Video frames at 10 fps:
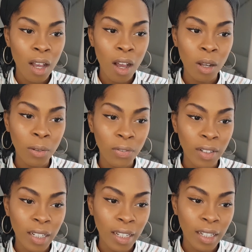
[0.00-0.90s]

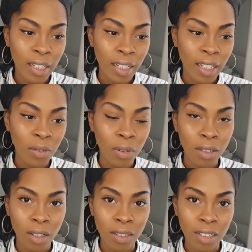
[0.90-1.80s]
Hopefully it won't
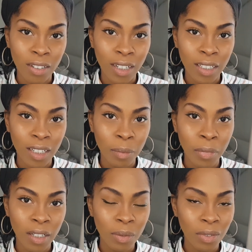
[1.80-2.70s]
go too crazy,
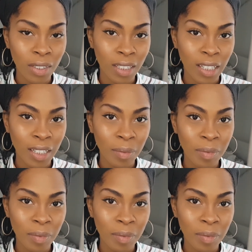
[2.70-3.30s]
but we'll see.